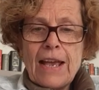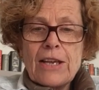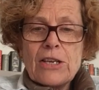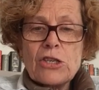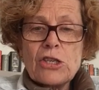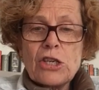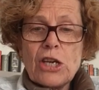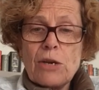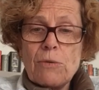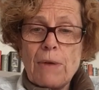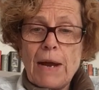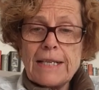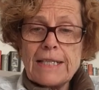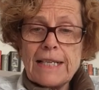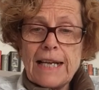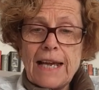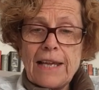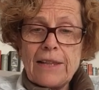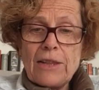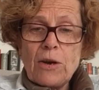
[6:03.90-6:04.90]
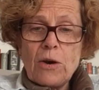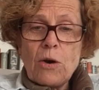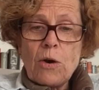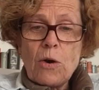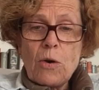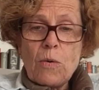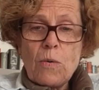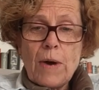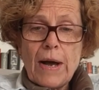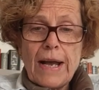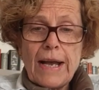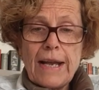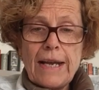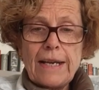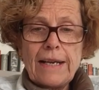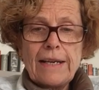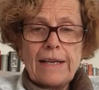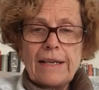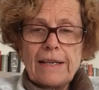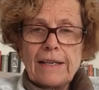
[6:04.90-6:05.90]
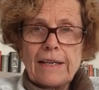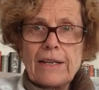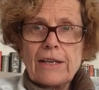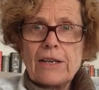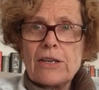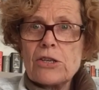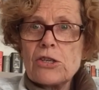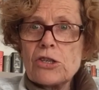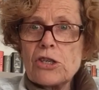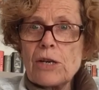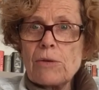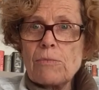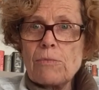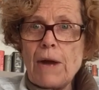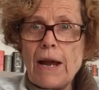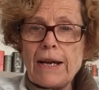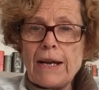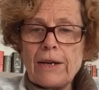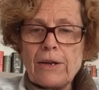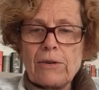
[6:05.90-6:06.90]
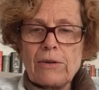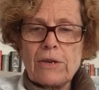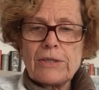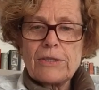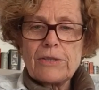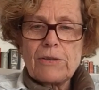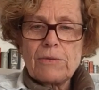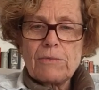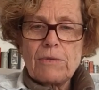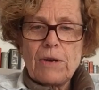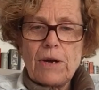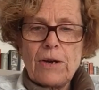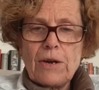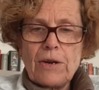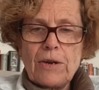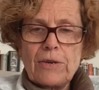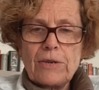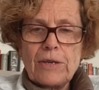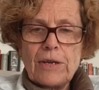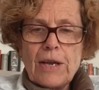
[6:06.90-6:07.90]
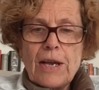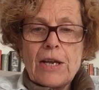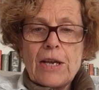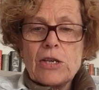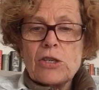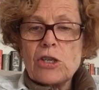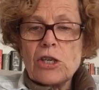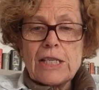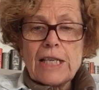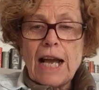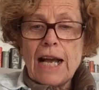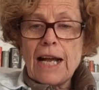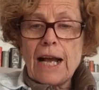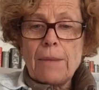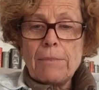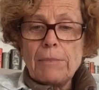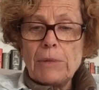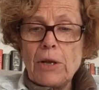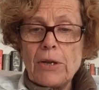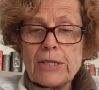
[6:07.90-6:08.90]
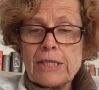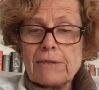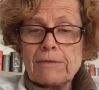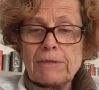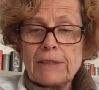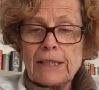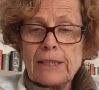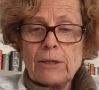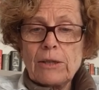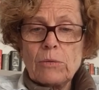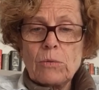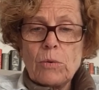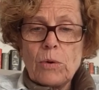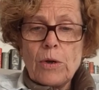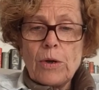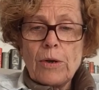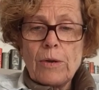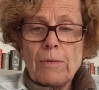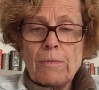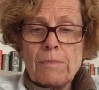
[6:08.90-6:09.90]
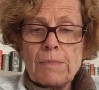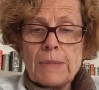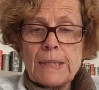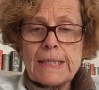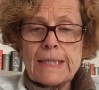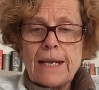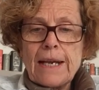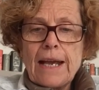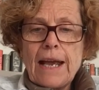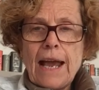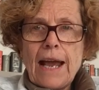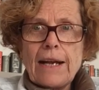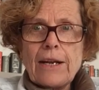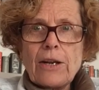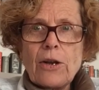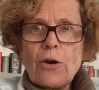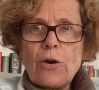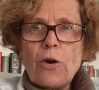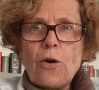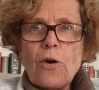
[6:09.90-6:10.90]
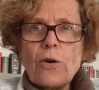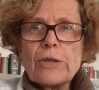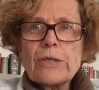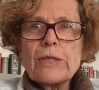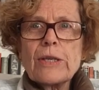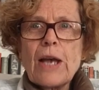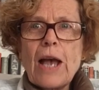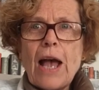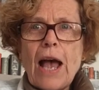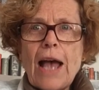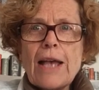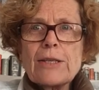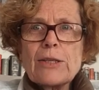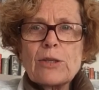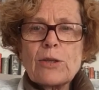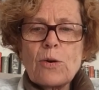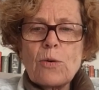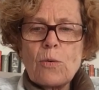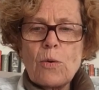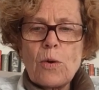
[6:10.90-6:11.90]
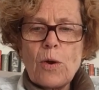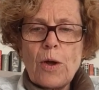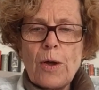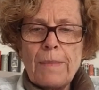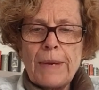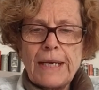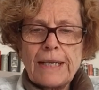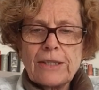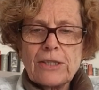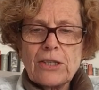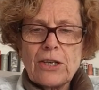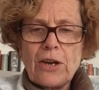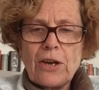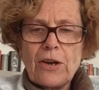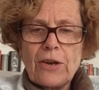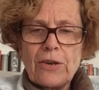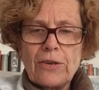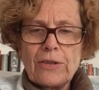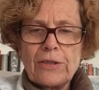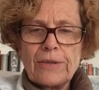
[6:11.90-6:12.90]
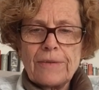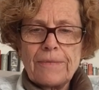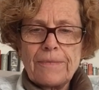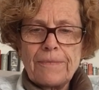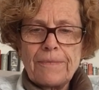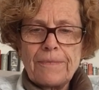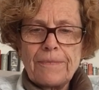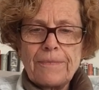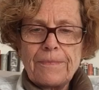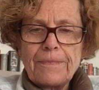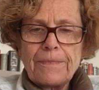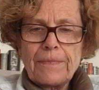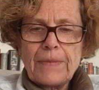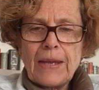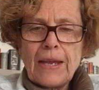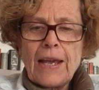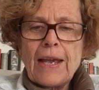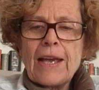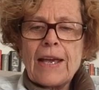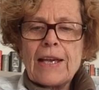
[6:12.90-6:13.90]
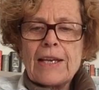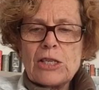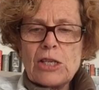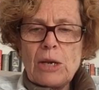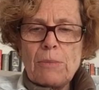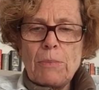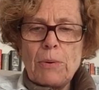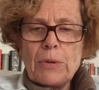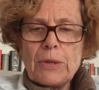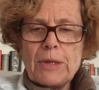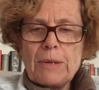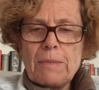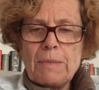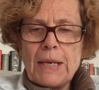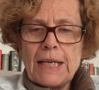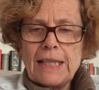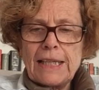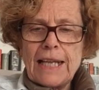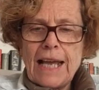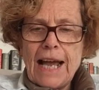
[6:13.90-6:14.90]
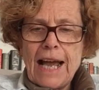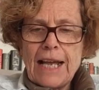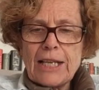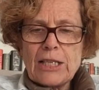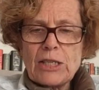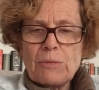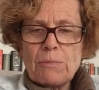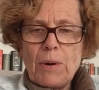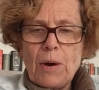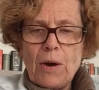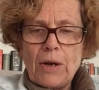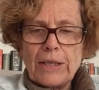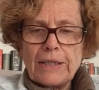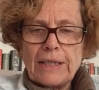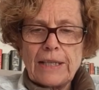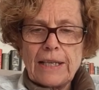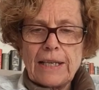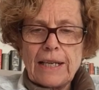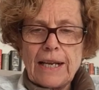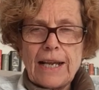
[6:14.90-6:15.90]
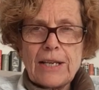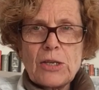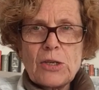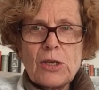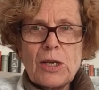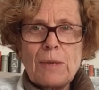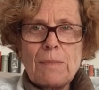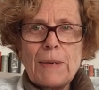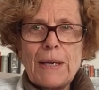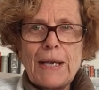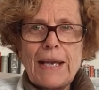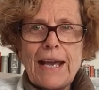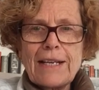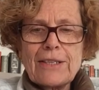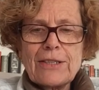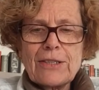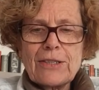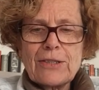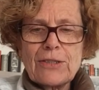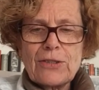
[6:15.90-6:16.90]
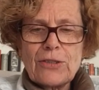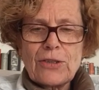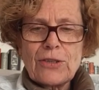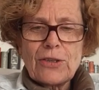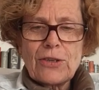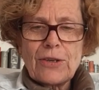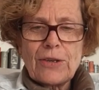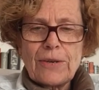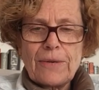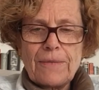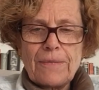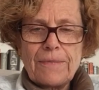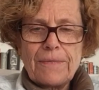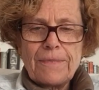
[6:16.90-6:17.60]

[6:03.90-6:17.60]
She ran down the hallway. She ran across the road. She dug up lots of little worms and caught a squirming toad. She put them in a large pot and she began to stir.